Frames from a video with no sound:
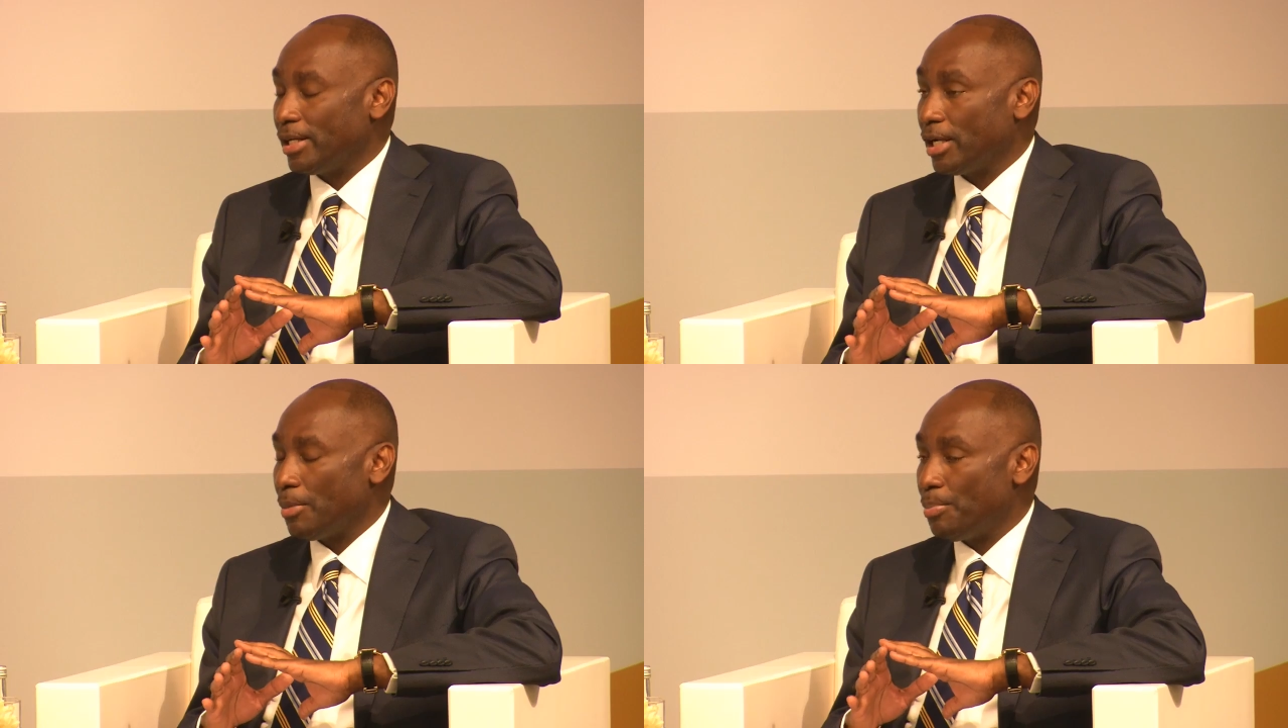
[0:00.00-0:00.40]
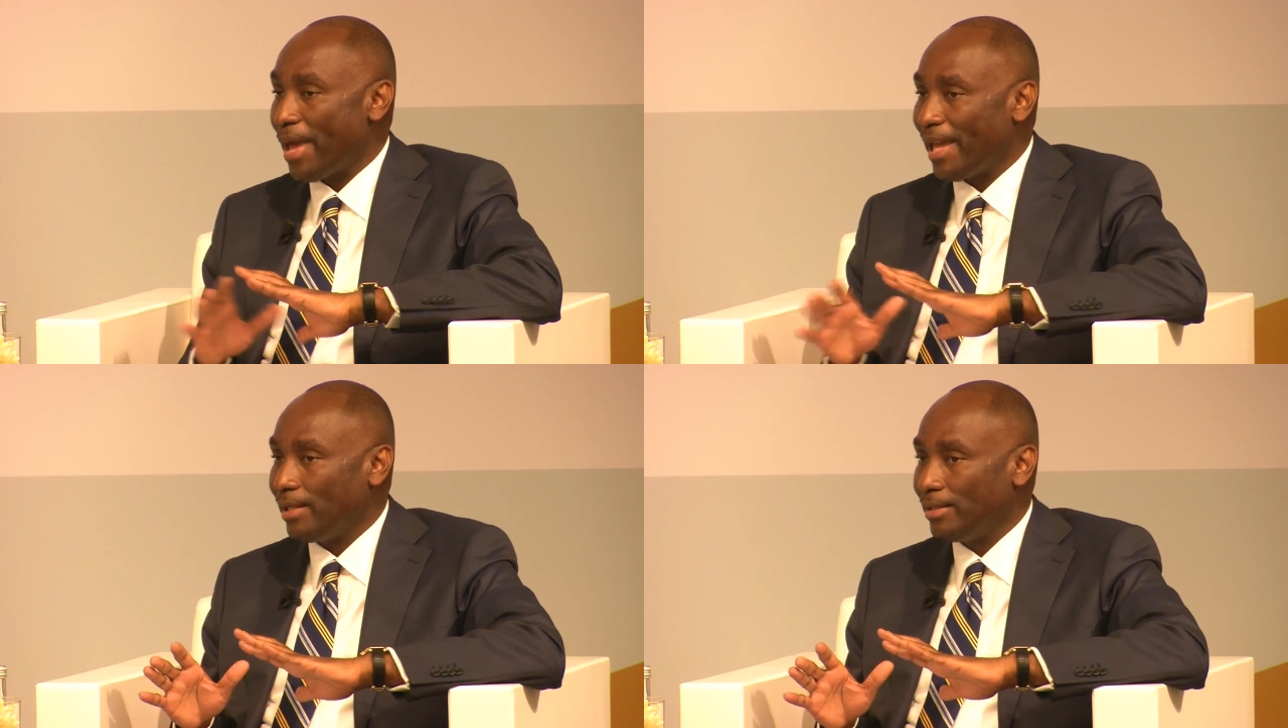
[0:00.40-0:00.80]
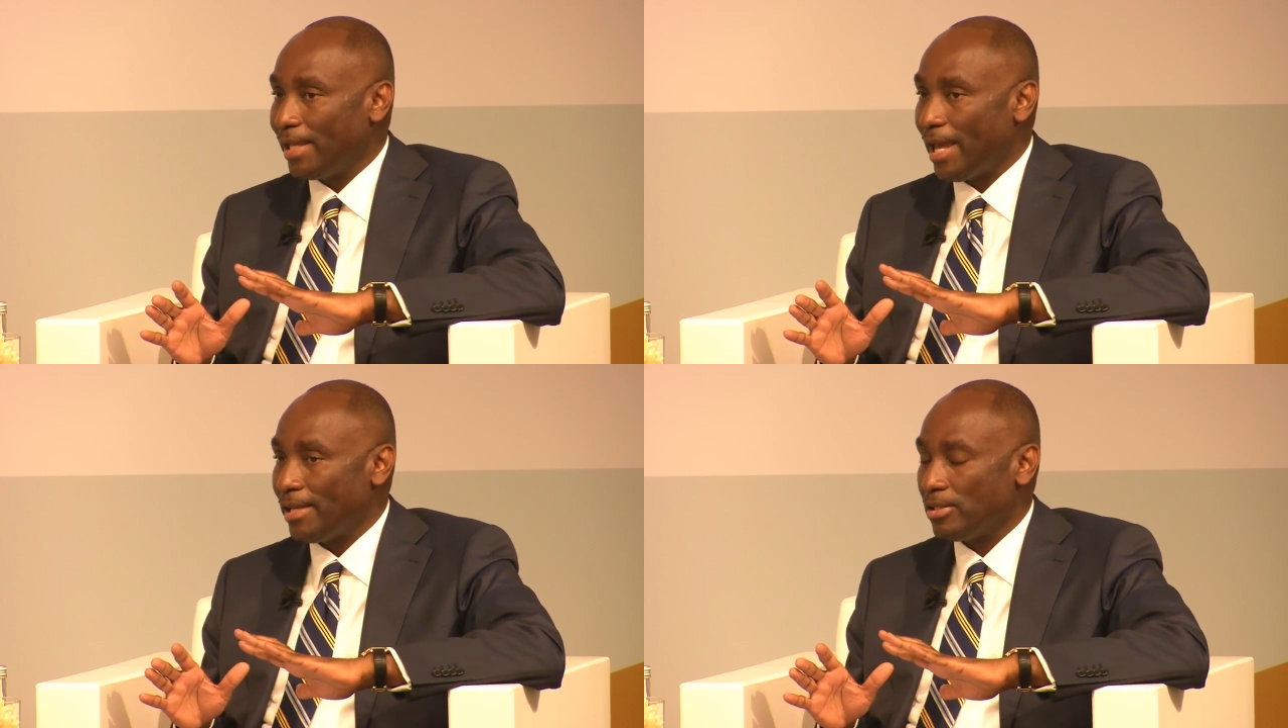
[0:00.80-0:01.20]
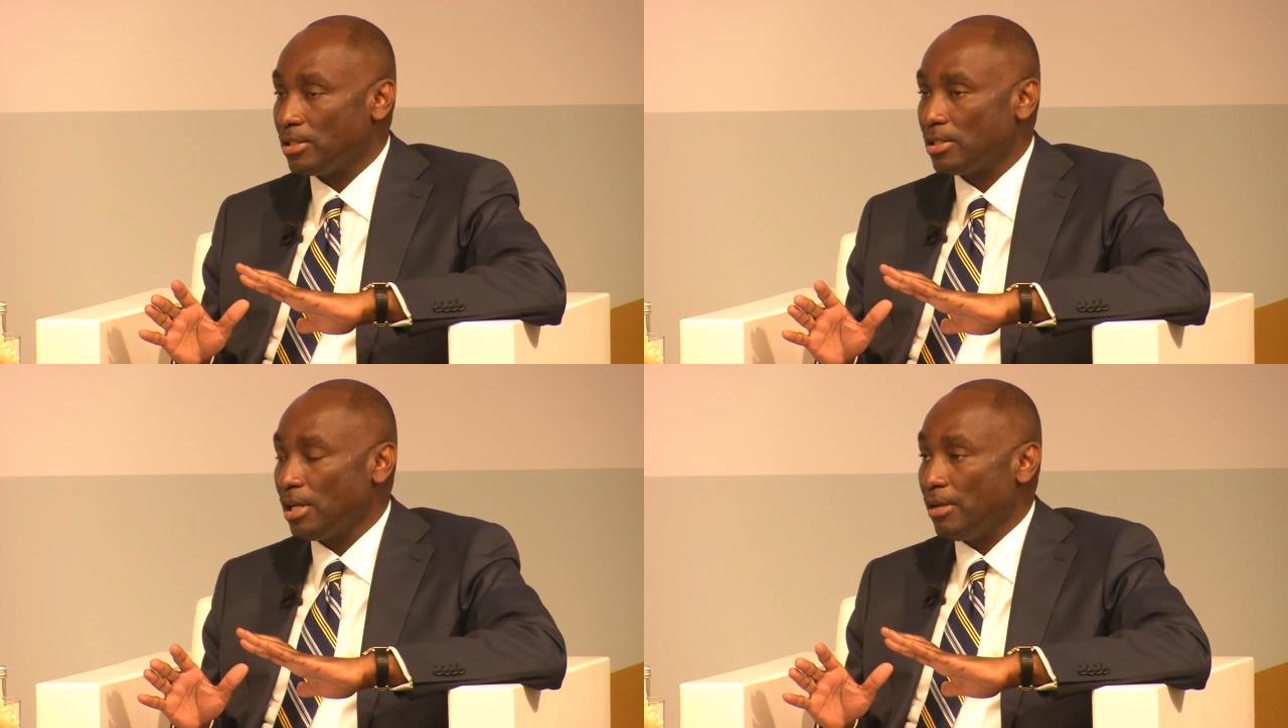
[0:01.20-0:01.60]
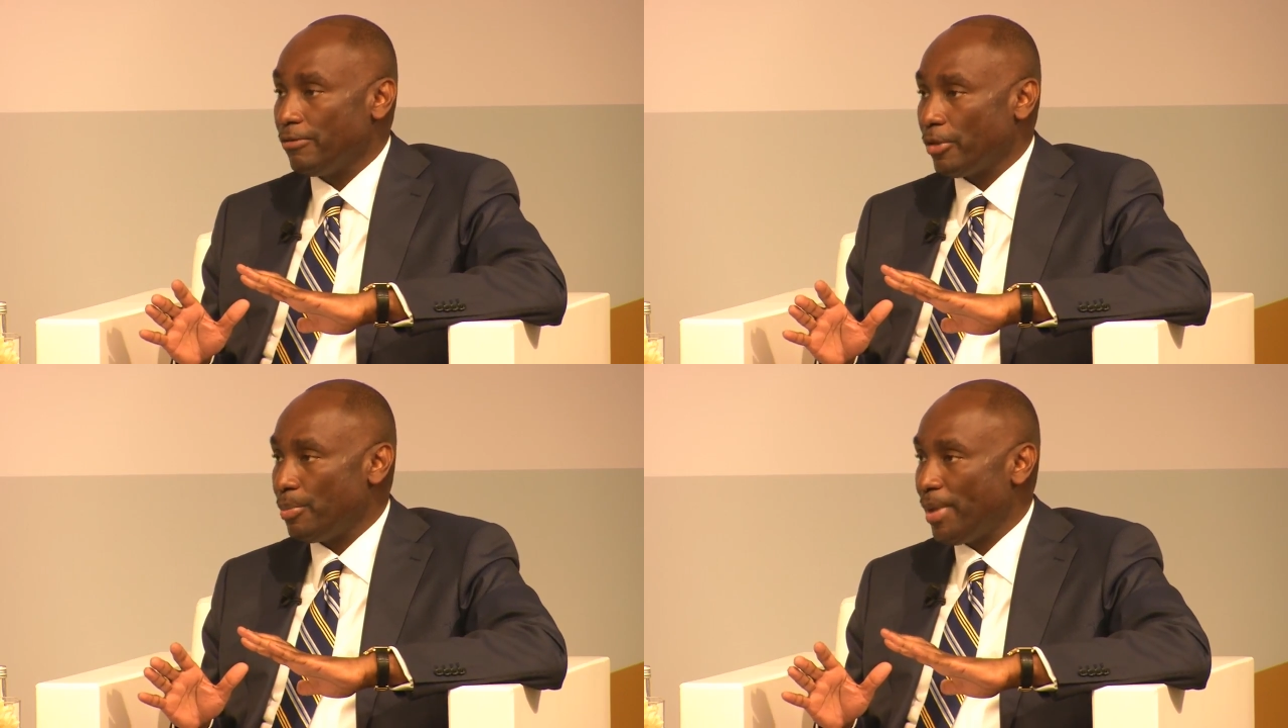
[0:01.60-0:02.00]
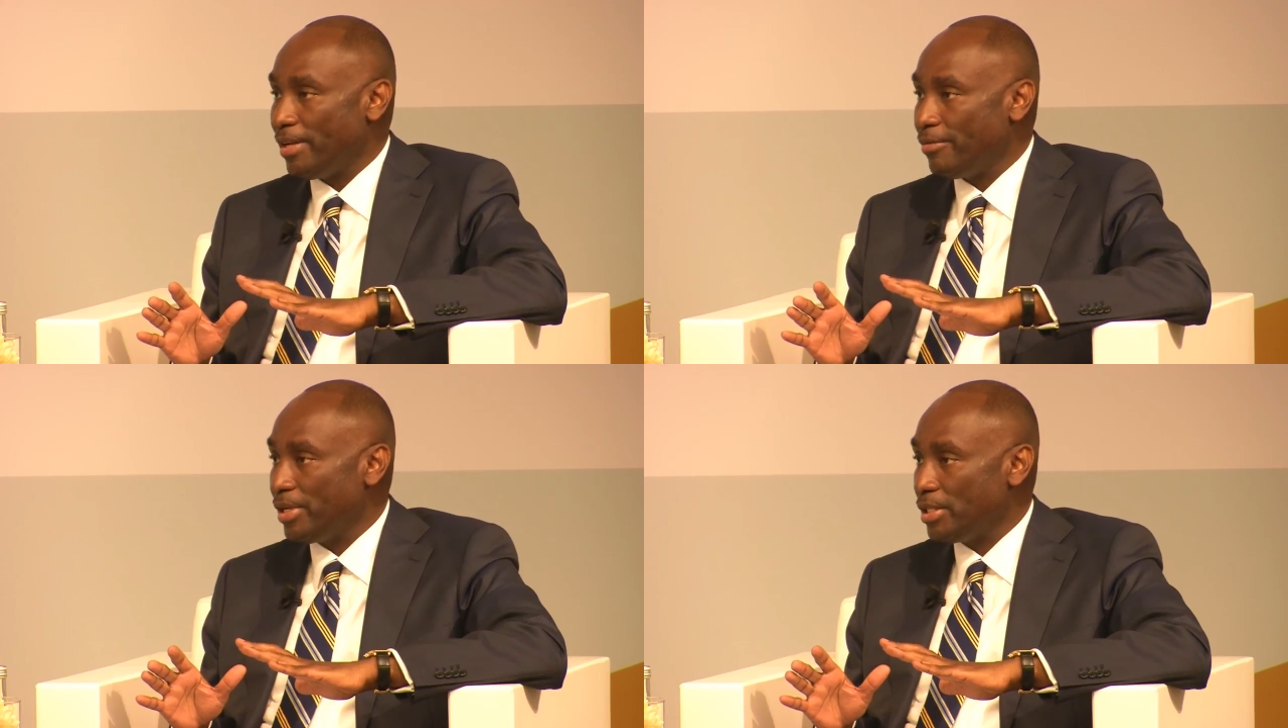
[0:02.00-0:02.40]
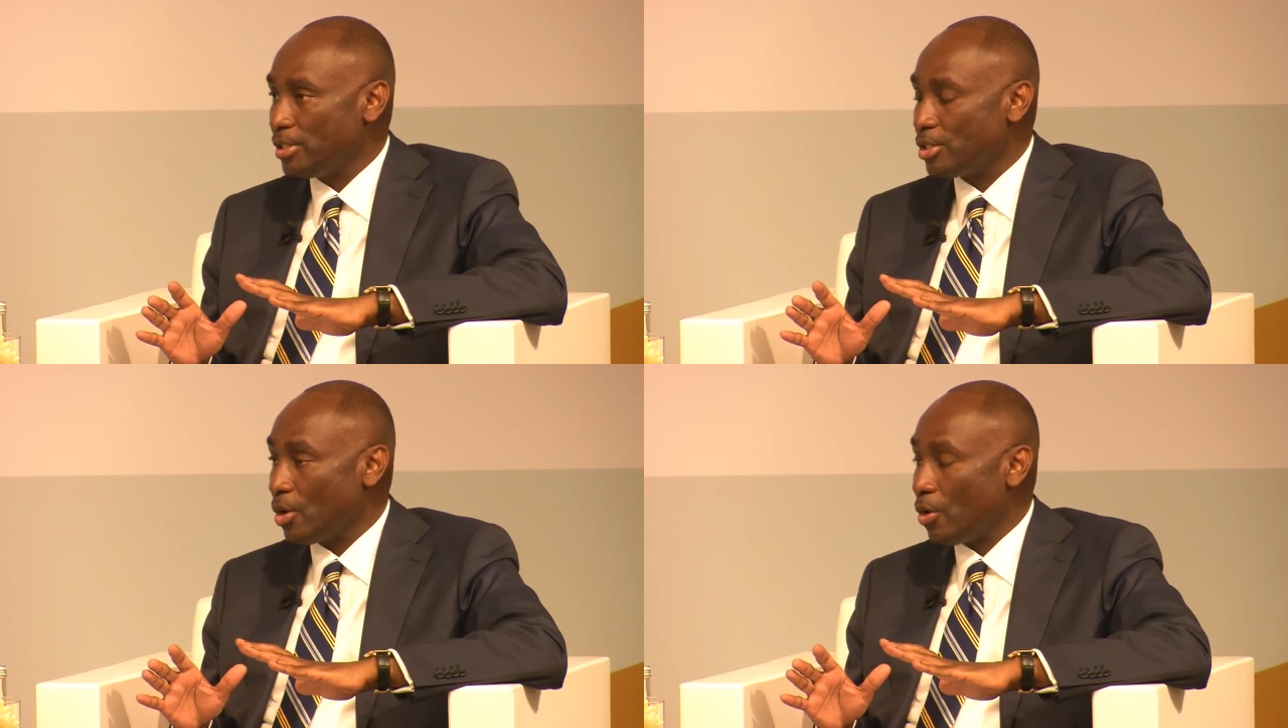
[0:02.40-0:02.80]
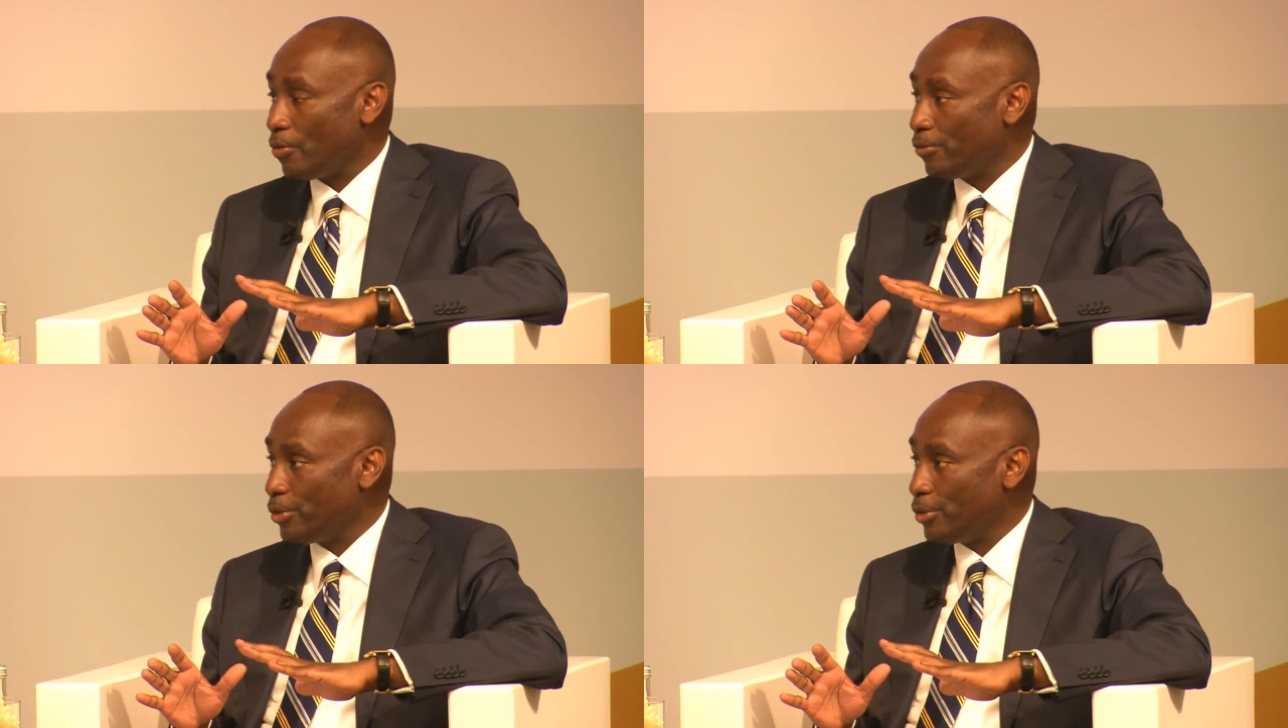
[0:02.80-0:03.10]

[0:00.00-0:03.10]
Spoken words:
compelling case for the benefits of